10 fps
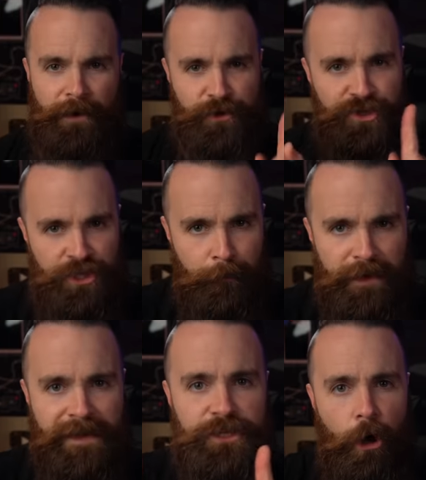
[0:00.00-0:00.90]
but there's
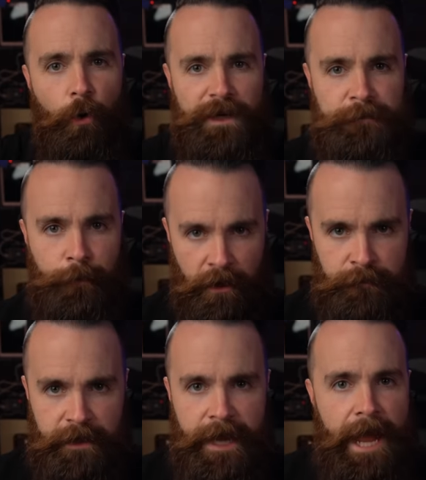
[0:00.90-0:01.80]
something that's always
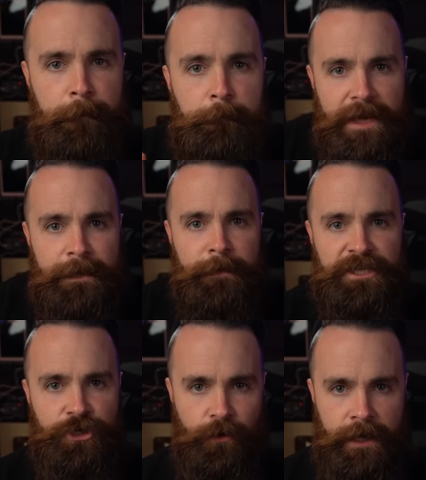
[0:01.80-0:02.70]
bugged me, a big
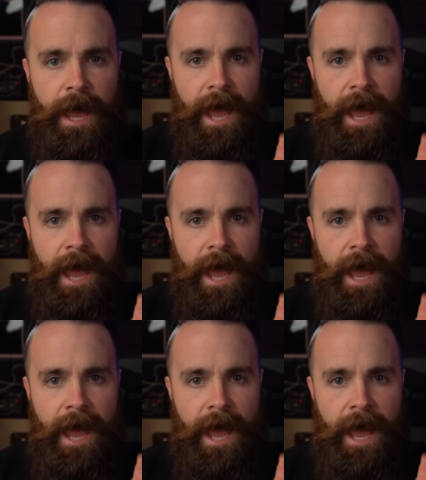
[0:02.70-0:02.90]
mystery.